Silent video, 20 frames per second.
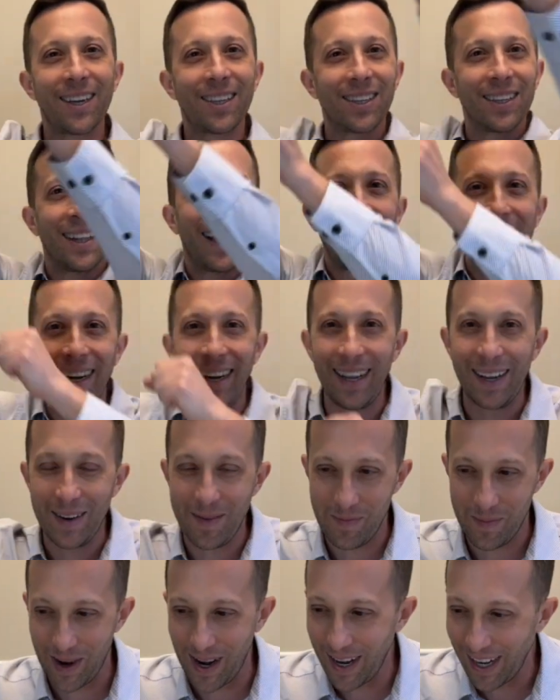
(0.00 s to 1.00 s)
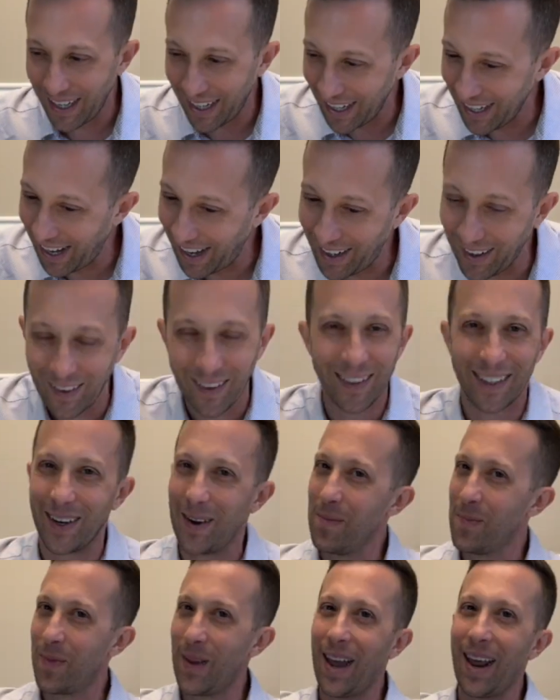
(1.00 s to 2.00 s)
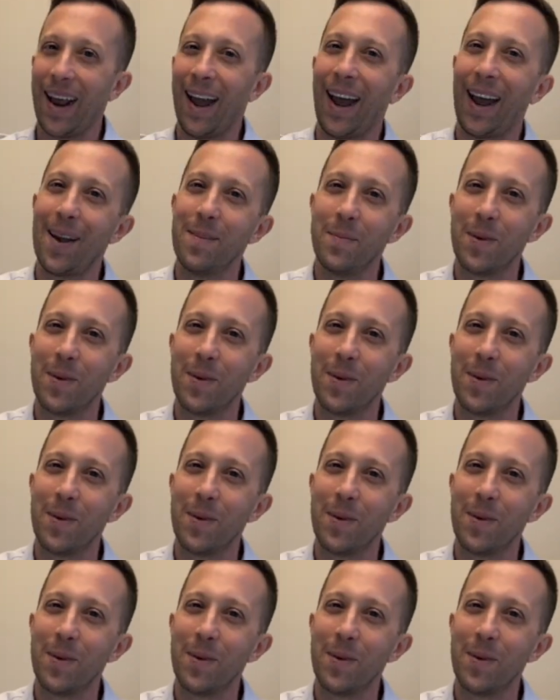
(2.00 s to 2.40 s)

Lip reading: a lightning bug, and I don't jump that high.